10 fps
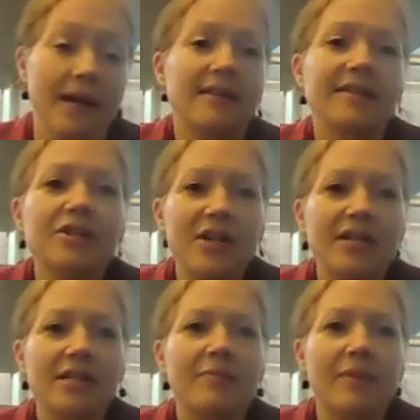
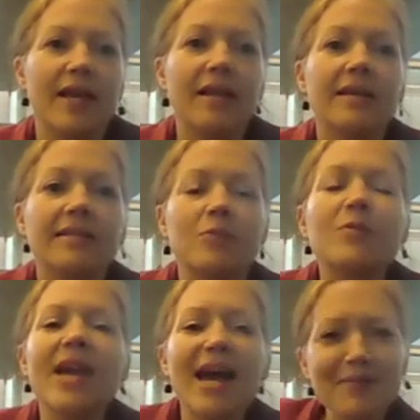suggested playlist.
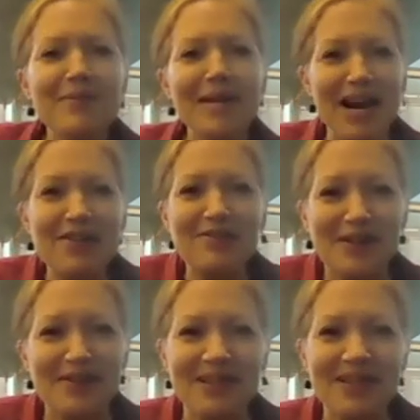We had to be
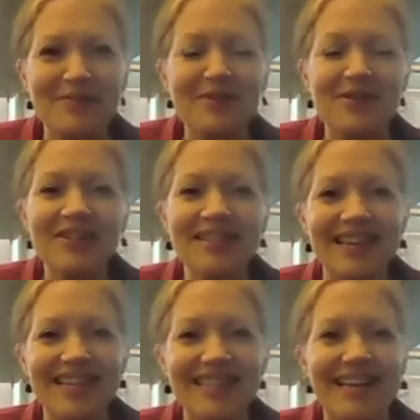careful because we couldn't
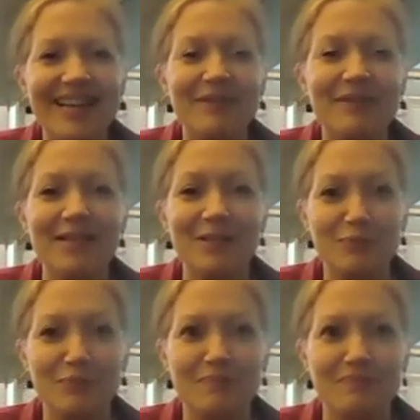like say, well, this
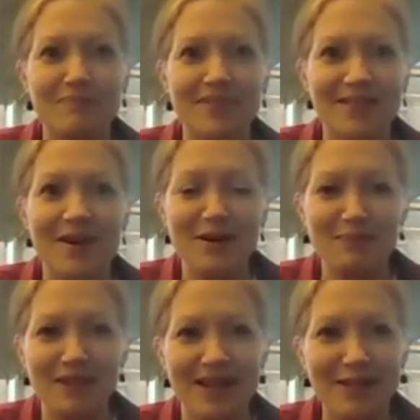
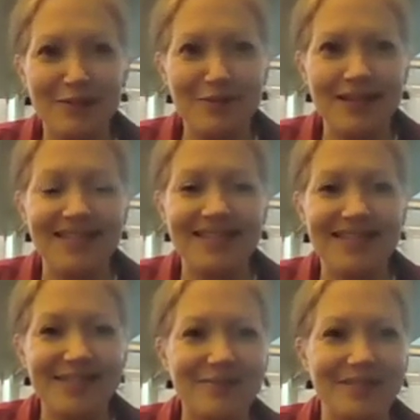song belongs with this,
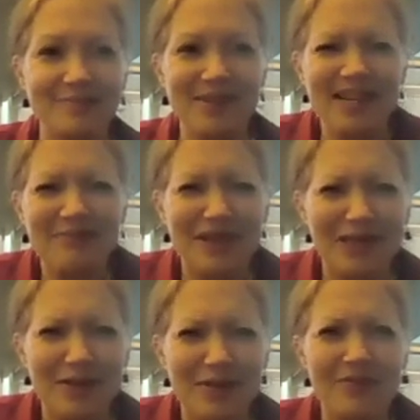because we didn't really
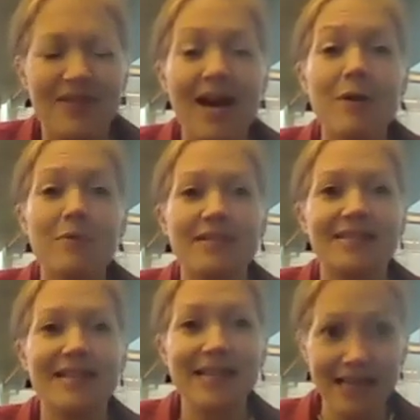know if that
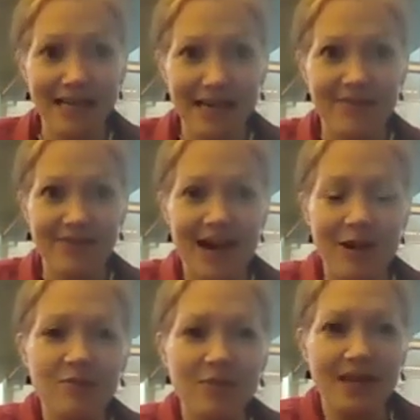
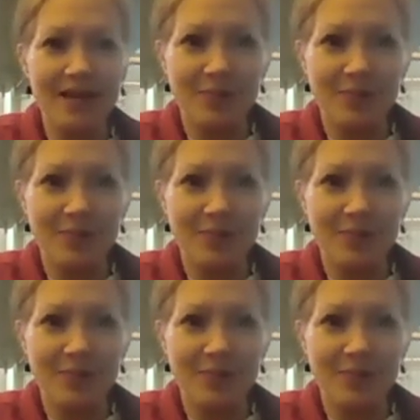would be